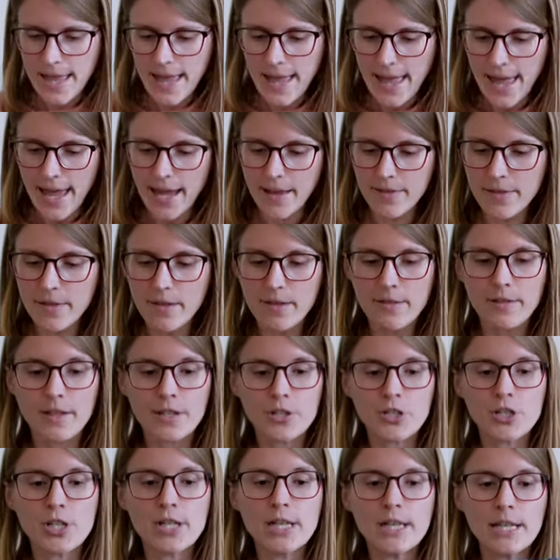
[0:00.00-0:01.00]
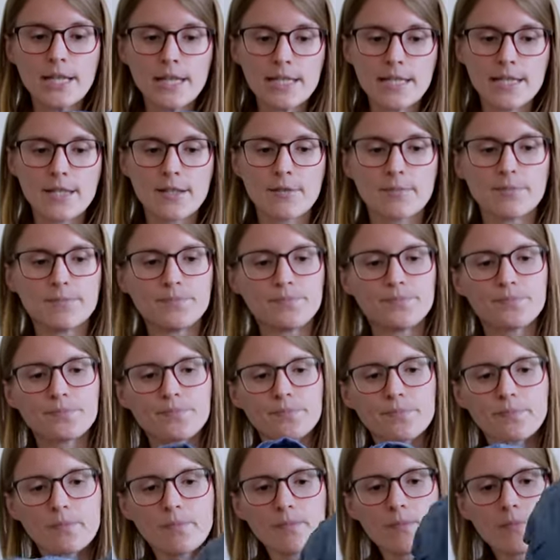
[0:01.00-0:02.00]
And the jeans,
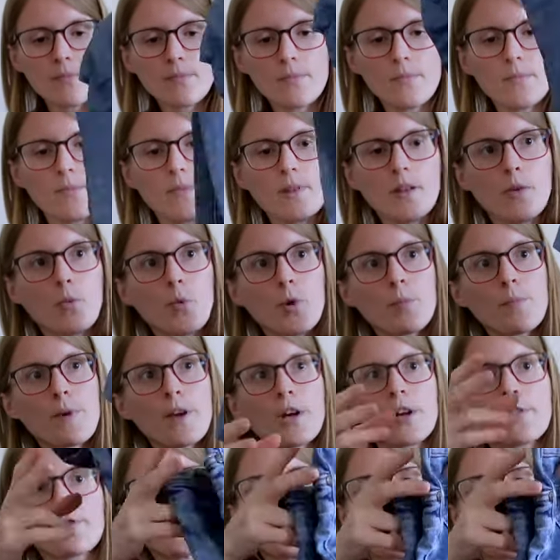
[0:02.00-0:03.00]
one pair of